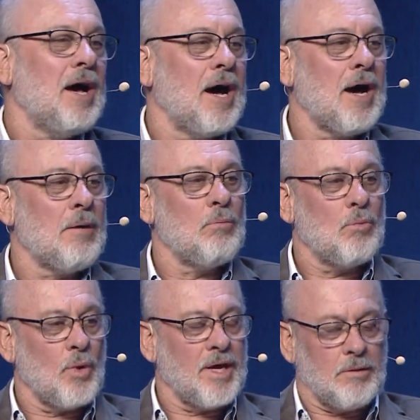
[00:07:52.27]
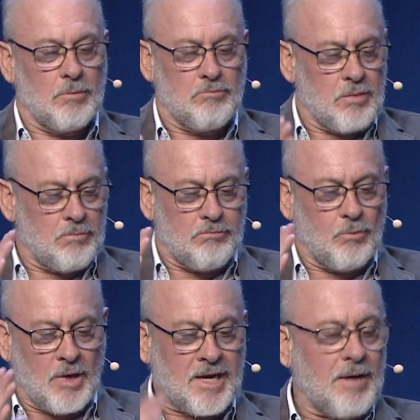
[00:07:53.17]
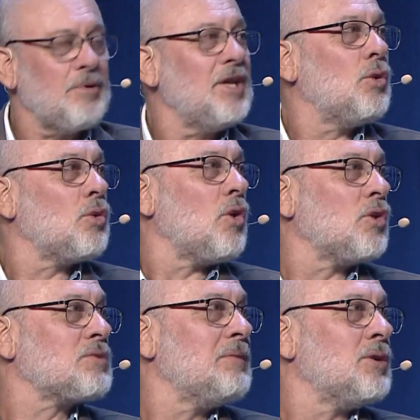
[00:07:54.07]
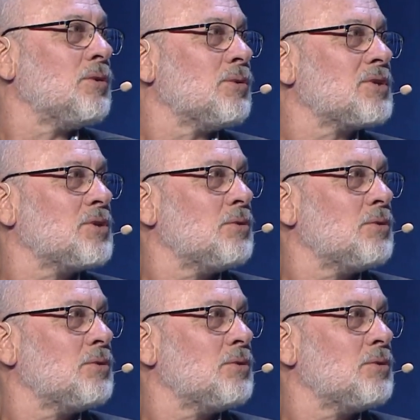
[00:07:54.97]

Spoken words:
where a company called Oz Minerals,